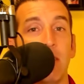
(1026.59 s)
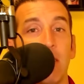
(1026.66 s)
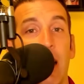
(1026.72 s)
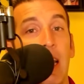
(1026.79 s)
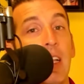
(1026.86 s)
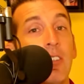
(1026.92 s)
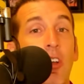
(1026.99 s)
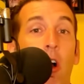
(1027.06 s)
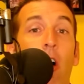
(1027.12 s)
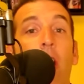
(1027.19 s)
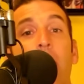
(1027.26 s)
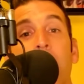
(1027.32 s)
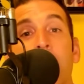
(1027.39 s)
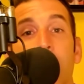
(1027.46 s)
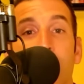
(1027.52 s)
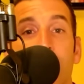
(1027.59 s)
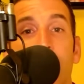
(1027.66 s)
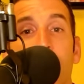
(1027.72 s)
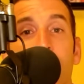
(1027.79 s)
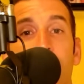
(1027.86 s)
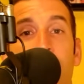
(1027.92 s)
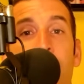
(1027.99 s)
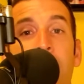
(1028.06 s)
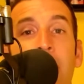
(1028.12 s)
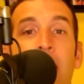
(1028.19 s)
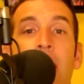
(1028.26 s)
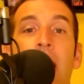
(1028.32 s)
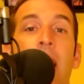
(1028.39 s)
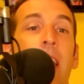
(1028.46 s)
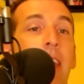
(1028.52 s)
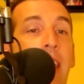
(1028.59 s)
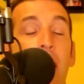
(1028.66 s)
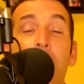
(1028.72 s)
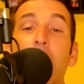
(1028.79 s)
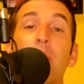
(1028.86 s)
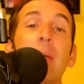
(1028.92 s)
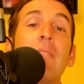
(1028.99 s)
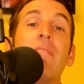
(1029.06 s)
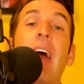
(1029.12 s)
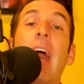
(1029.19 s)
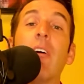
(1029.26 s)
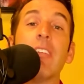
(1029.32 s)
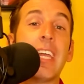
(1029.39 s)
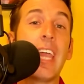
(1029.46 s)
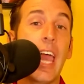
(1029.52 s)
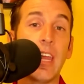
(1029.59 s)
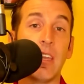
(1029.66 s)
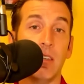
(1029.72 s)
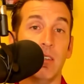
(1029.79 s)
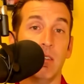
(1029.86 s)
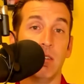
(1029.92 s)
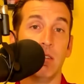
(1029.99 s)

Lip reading: And it's gone, right? Never to be found again.